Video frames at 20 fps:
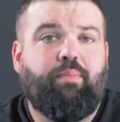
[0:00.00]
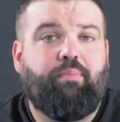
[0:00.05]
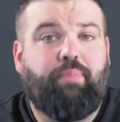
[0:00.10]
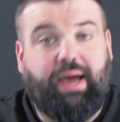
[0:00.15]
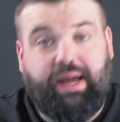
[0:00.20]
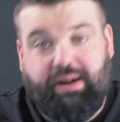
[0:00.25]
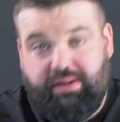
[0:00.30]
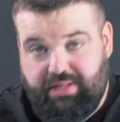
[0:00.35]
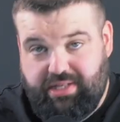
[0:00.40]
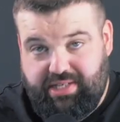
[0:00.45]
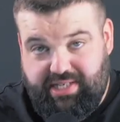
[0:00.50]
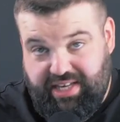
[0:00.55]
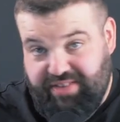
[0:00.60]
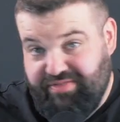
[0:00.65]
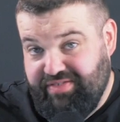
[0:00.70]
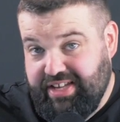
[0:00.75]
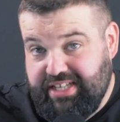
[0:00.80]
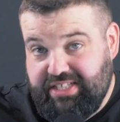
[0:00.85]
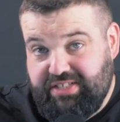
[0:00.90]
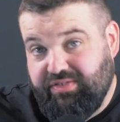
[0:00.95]
Bangor the Sea
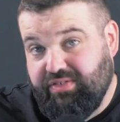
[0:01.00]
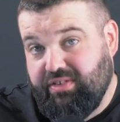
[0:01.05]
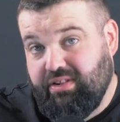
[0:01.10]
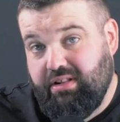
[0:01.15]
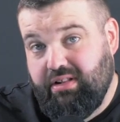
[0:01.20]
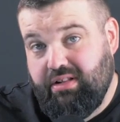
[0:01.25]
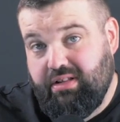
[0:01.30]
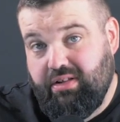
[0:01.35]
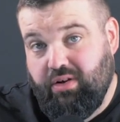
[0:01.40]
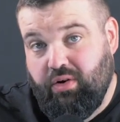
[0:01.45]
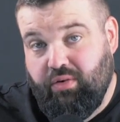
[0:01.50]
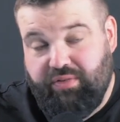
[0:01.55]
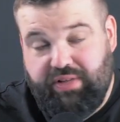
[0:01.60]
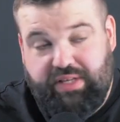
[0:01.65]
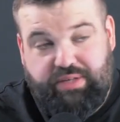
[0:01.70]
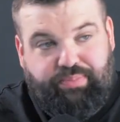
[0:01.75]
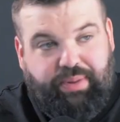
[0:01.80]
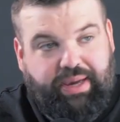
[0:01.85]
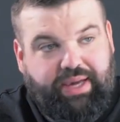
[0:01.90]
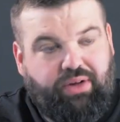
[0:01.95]
Festival over
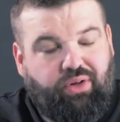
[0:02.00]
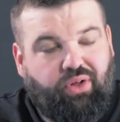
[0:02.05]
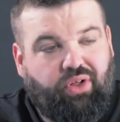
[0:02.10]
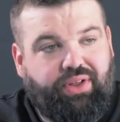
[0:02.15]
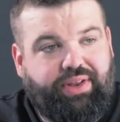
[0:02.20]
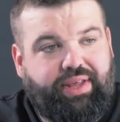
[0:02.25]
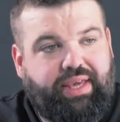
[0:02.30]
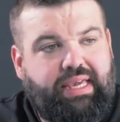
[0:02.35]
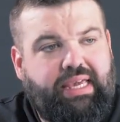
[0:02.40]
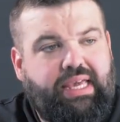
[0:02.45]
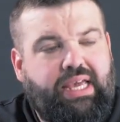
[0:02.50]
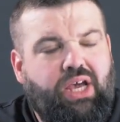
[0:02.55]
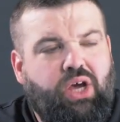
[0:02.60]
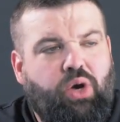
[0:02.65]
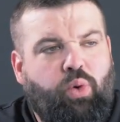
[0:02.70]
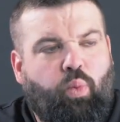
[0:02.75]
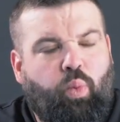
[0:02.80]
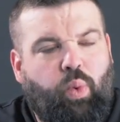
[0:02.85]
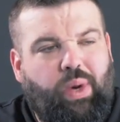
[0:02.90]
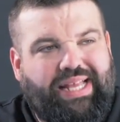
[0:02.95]
this bank holiday,
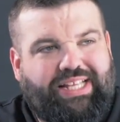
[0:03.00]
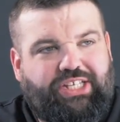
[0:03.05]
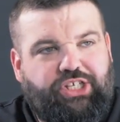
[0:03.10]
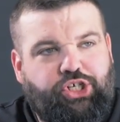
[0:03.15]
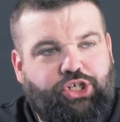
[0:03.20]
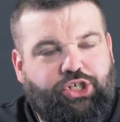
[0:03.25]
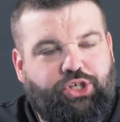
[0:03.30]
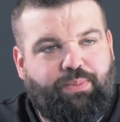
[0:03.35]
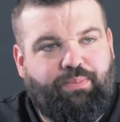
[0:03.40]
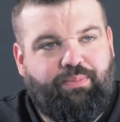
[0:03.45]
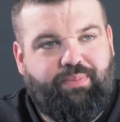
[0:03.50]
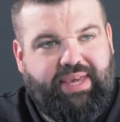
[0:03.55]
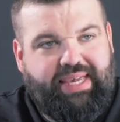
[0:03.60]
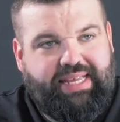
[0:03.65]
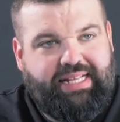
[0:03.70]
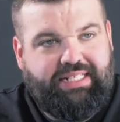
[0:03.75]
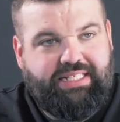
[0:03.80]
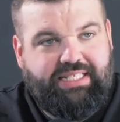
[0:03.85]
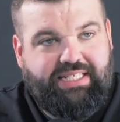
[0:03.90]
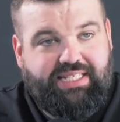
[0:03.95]
which
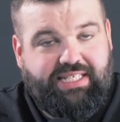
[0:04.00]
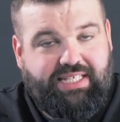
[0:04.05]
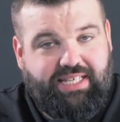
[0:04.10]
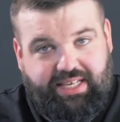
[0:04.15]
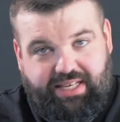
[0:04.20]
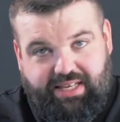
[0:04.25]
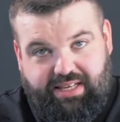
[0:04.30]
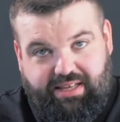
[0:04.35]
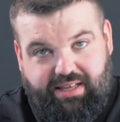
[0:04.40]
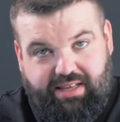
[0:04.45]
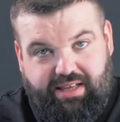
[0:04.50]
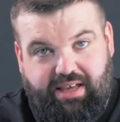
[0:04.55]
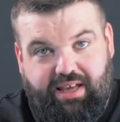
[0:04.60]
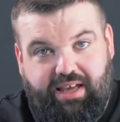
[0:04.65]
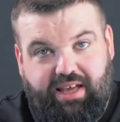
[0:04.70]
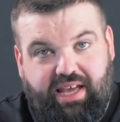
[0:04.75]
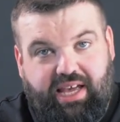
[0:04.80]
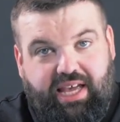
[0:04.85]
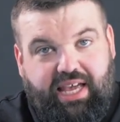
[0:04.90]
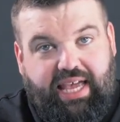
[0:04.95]
means
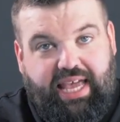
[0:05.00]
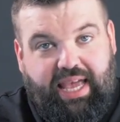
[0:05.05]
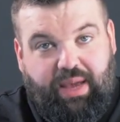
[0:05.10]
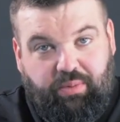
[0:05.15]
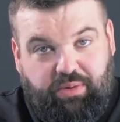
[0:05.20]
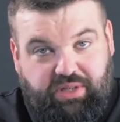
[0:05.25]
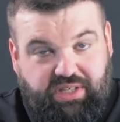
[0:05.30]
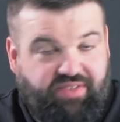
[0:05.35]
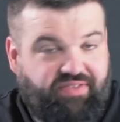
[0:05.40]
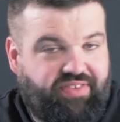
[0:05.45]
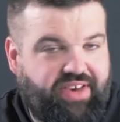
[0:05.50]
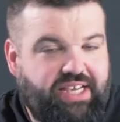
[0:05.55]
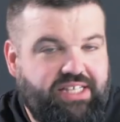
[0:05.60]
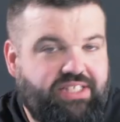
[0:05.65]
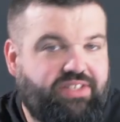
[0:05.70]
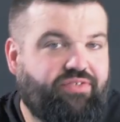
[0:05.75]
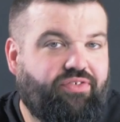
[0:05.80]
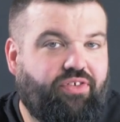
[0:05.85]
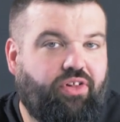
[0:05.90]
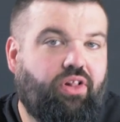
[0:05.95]
it was a
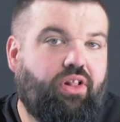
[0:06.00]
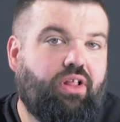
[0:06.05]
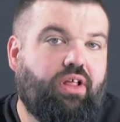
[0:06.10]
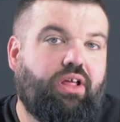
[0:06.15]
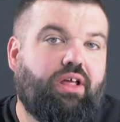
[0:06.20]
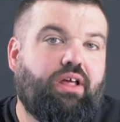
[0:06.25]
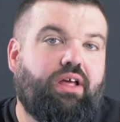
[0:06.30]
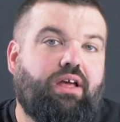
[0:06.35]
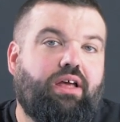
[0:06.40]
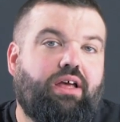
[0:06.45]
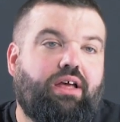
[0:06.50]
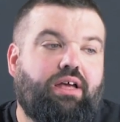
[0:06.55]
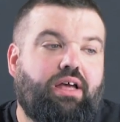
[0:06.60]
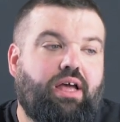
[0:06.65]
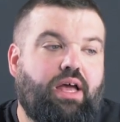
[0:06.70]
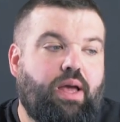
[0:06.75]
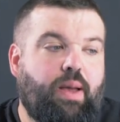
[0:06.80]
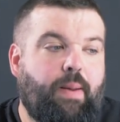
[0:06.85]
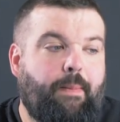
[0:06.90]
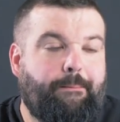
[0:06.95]
festival
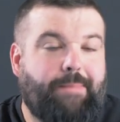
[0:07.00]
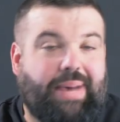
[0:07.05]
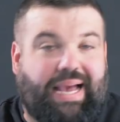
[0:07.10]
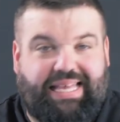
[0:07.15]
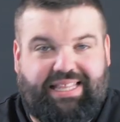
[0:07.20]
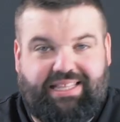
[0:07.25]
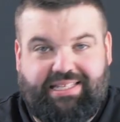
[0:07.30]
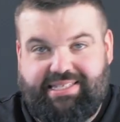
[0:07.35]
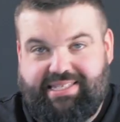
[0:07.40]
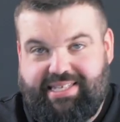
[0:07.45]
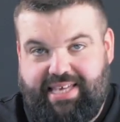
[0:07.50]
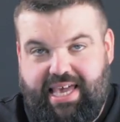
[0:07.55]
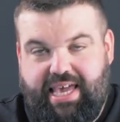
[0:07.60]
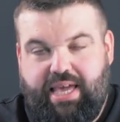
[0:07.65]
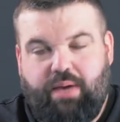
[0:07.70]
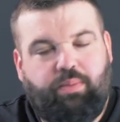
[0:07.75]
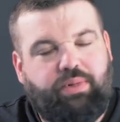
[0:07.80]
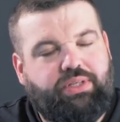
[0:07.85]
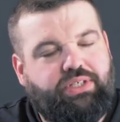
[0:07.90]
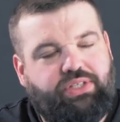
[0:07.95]
by the
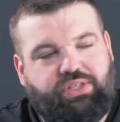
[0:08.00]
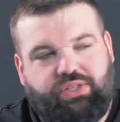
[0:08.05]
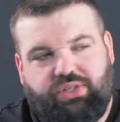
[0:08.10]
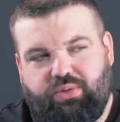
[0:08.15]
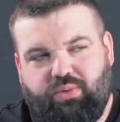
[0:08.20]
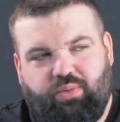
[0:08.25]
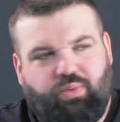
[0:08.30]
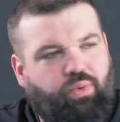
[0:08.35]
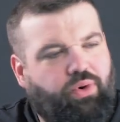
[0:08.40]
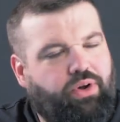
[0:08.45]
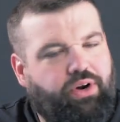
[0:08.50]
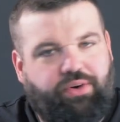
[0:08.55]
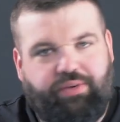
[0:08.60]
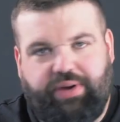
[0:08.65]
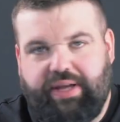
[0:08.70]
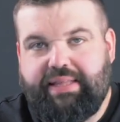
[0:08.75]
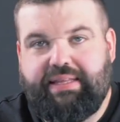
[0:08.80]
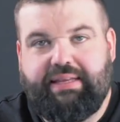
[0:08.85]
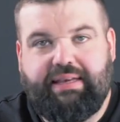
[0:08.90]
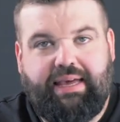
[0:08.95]
sea, which, what a
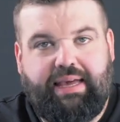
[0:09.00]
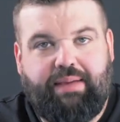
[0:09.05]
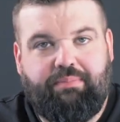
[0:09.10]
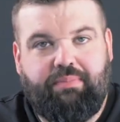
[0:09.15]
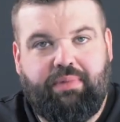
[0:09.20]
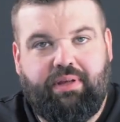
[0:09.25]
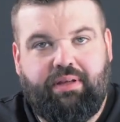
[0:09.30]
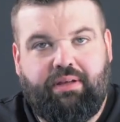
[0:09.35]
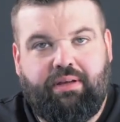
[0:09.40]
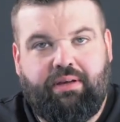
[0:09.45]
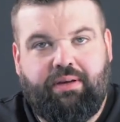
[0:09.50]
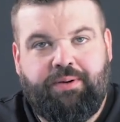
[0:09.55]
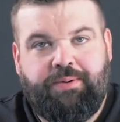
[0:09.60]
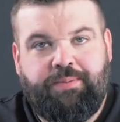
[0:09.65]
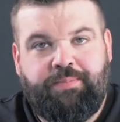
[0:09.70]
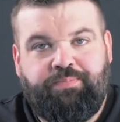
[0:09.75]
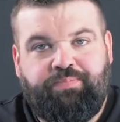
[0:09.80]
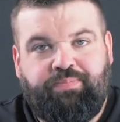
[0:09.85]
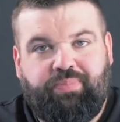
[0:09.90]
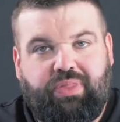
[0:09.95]
great time.
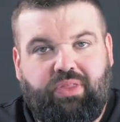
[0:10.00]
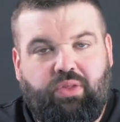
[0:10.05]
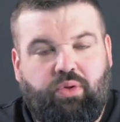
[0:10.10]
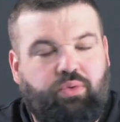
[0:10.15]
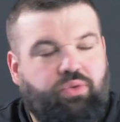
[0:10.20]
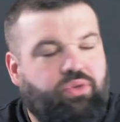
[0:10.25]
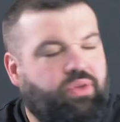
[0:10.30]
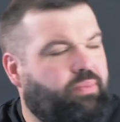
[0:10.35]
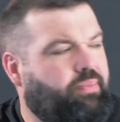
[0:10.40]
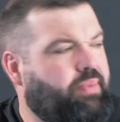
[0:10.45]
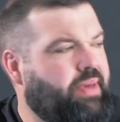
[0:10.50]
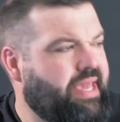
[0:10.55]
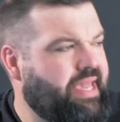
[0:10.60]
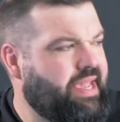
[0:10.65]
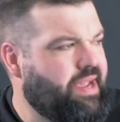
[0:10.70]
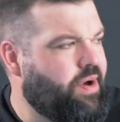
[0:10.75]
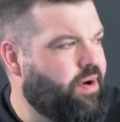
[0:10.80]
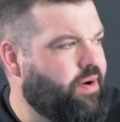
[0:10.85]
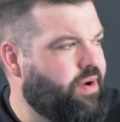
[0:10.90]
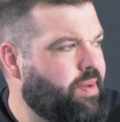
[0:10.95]
You know, the
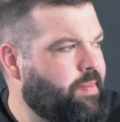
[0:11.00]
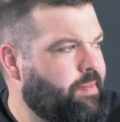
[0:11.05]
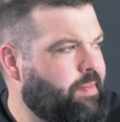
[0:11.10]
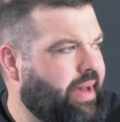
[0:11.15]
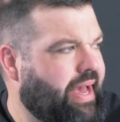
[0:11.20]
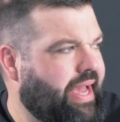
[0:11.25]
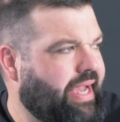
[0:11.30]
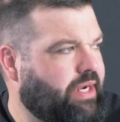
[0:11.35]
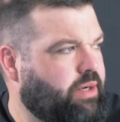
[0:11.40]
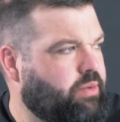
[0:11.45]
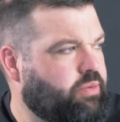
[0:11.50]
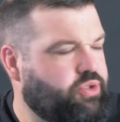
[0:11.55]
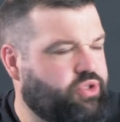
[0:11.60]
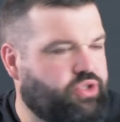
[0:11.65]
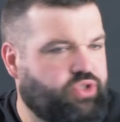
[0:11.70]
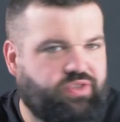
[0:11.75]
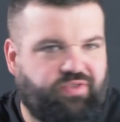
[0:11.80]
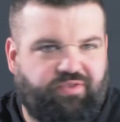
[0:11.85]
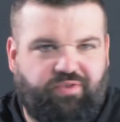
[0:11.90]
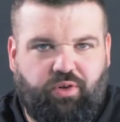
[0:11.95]
pier in Bangor was
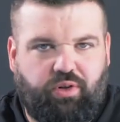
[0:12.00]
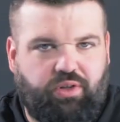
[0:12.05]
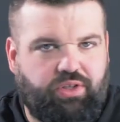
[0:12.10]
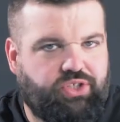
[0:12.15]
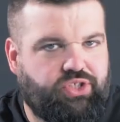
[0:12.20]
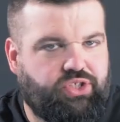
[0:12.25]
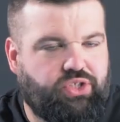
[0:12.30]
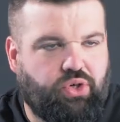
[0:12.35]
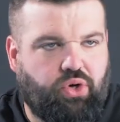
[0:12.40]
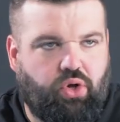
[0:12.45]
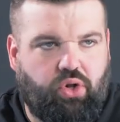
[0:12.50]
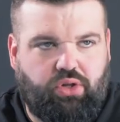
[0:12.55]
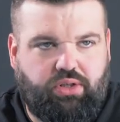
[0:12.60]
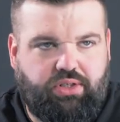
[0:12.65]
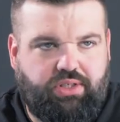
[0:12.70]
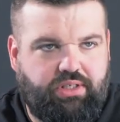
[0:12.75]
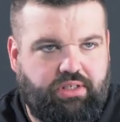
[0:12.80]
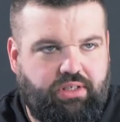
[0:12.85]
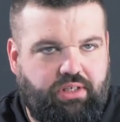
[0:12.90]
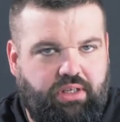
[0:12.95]
just full of
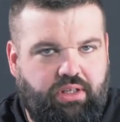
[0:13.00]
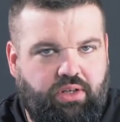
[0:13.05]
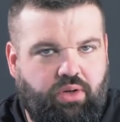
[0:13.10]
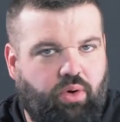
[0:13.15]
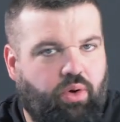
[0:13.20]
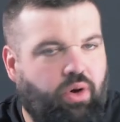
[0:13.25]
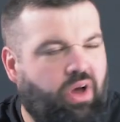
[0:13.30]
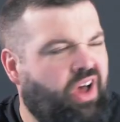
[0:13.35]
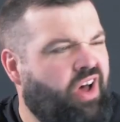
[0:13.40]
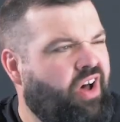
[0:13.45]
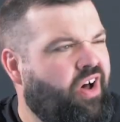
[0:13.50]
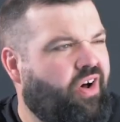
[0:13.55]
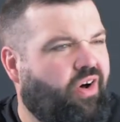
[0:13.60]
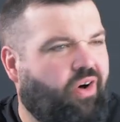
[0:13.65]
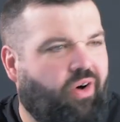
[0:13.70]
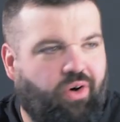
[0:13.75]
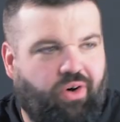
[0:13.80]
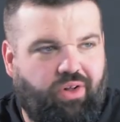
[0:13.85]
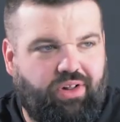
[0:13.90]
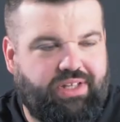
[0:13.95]
stalls. You know,
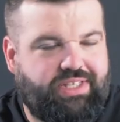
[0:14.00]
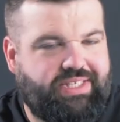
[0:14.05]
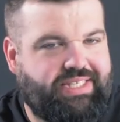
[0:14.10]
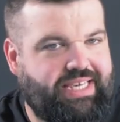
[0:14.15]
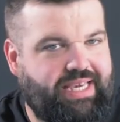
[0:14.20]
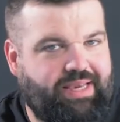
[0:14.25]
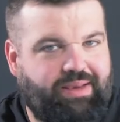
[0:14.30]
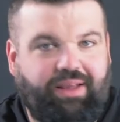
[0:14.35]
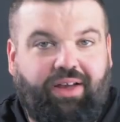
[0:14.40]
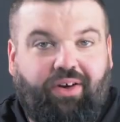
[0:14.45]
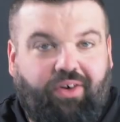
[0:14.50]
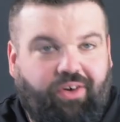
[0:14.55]
all the same,